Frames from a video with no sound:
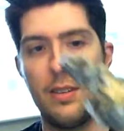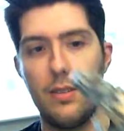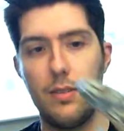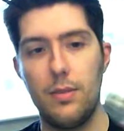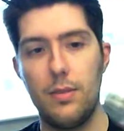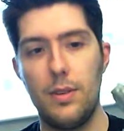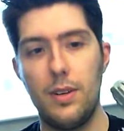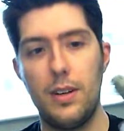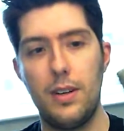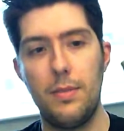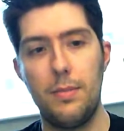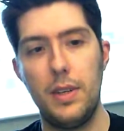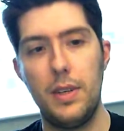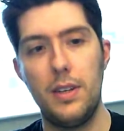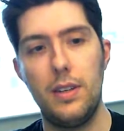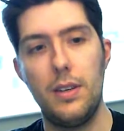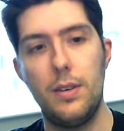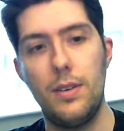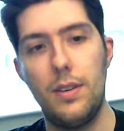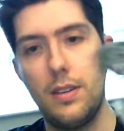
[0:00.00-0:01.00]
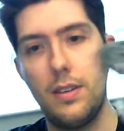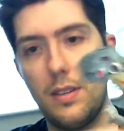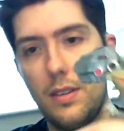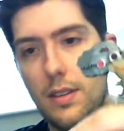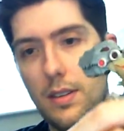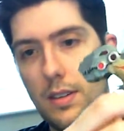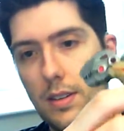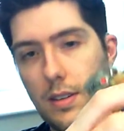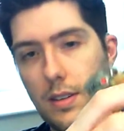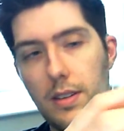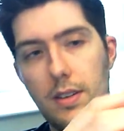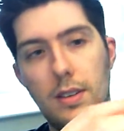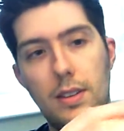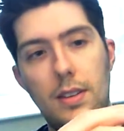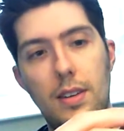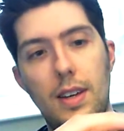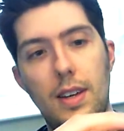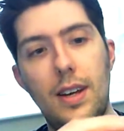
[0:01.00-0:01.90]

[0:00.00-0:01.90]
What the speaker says: So what I've been doing is it